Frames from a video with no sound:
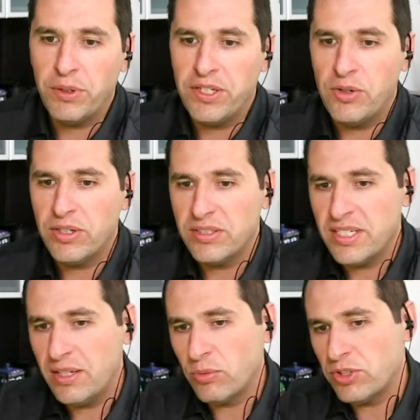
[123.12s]
but you can
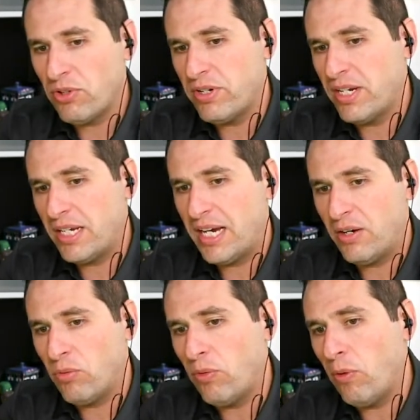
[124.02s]
see that we're starting to
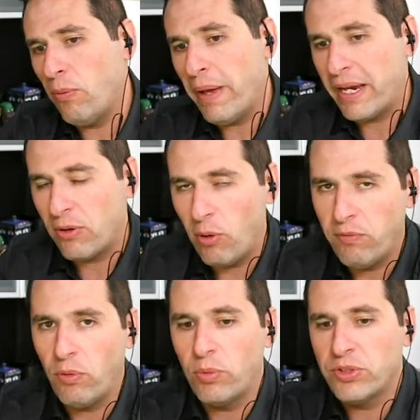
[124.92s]
kind of roll back
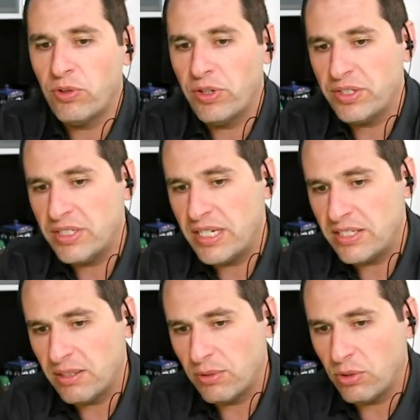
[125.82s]
over and we're starting to see
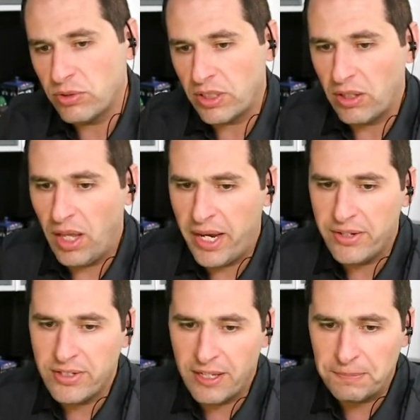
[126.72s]
some of those
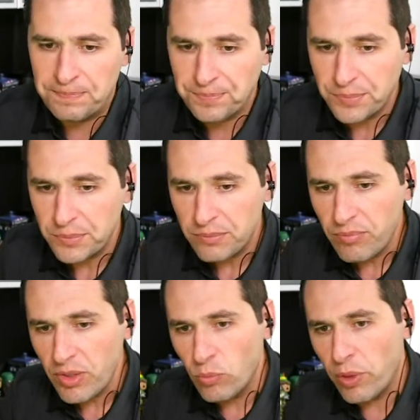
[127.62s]
declines. And
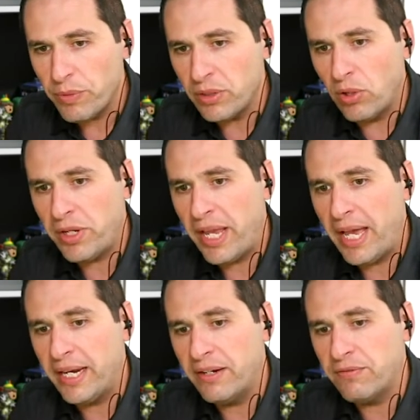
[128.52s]
when we look
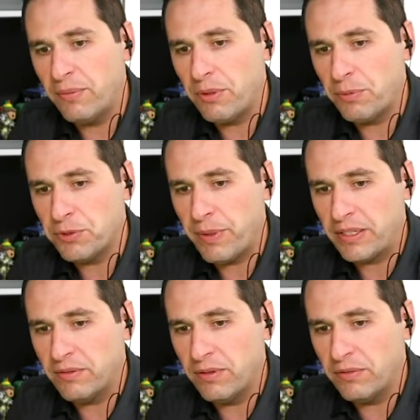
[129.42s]
at it from the
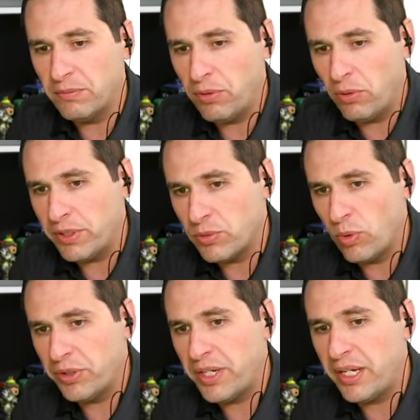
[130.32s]
perspective of employees
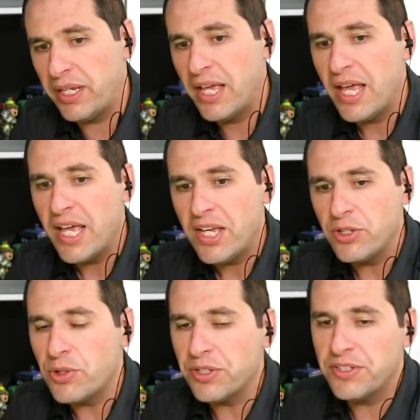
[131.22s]
working,
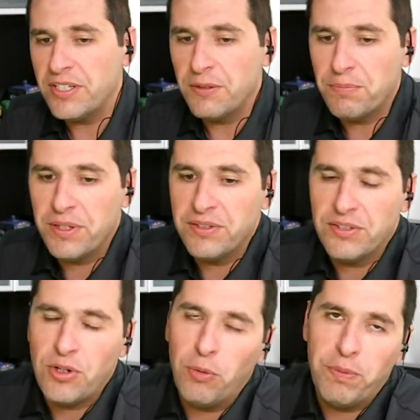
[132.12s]
you can see the
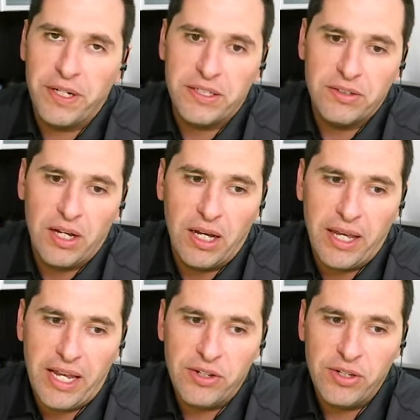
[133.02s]
business opening.
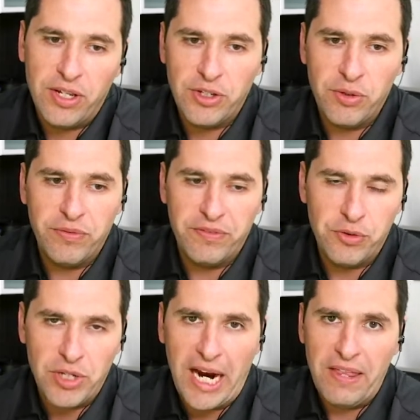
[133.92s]
And
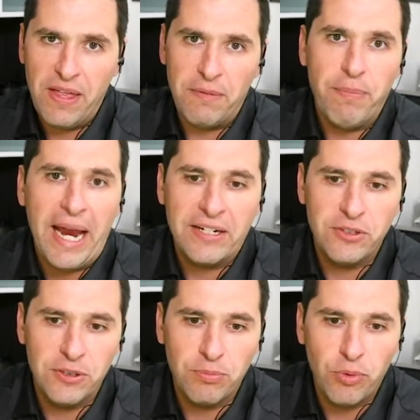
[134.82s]
you tie that back
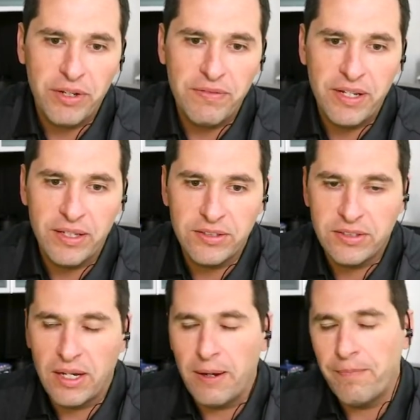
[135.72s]
to the previous
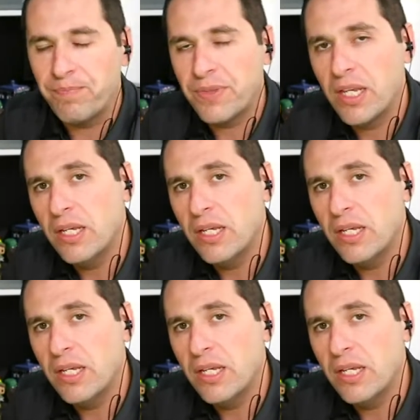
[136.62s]
slide,